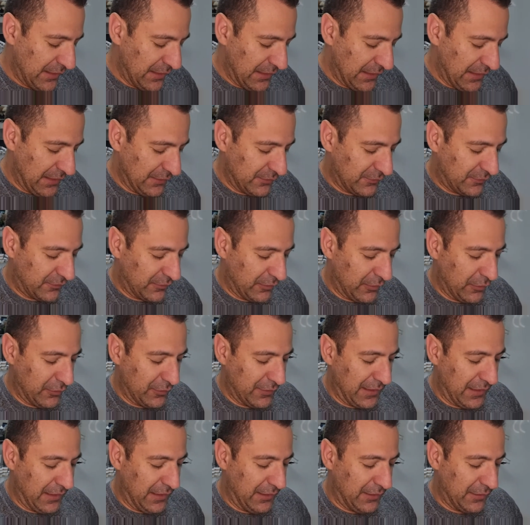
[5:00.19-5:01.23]
and so
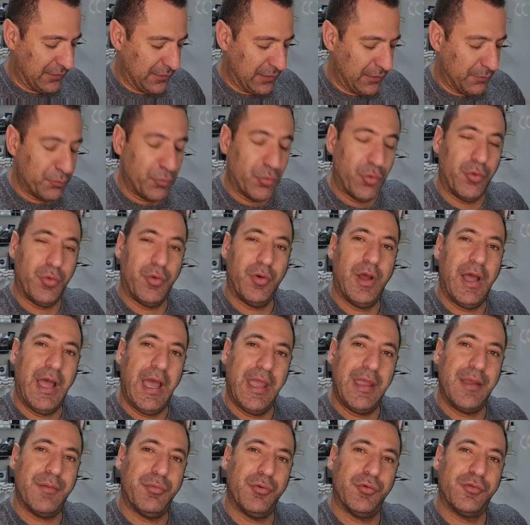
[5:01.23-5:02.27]
they they're more
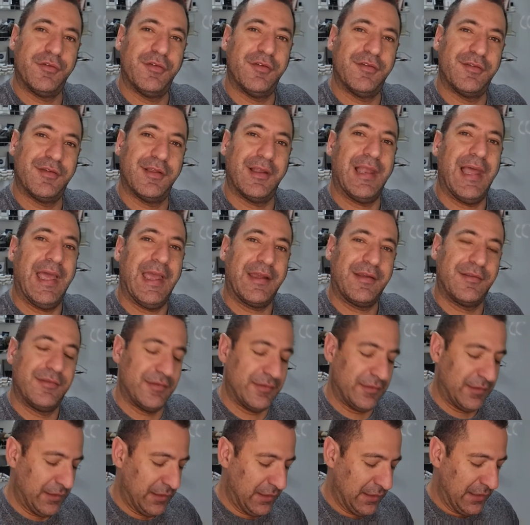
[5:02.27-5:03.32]
able to select
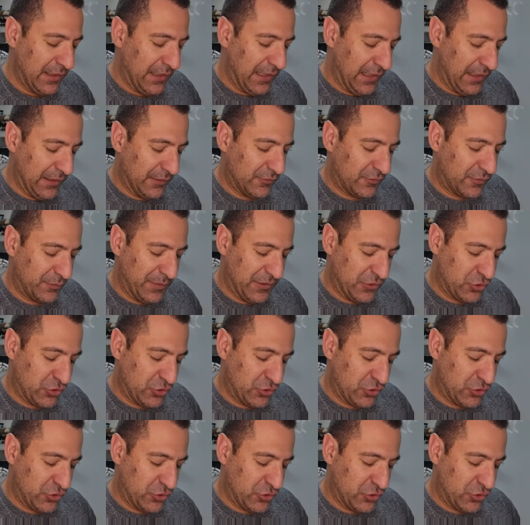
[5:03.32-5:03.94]
and to be